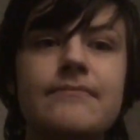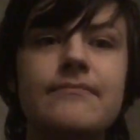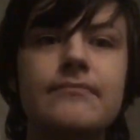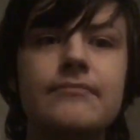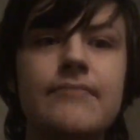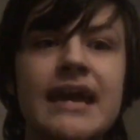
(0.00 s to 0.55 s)

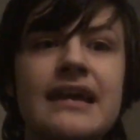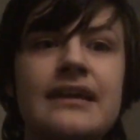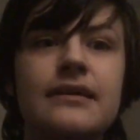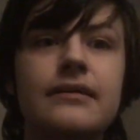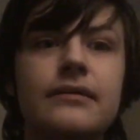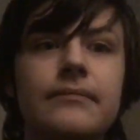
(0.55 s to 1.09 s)
made
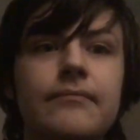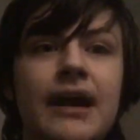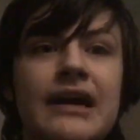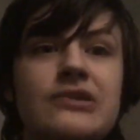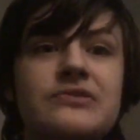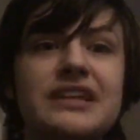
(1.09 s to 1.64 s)
by
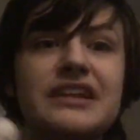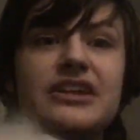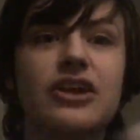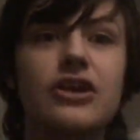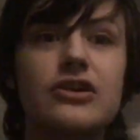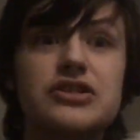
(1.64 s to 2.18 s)
using a
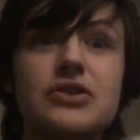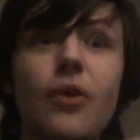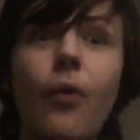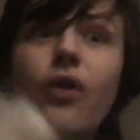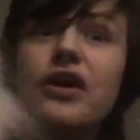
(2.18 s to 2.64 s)
curse or a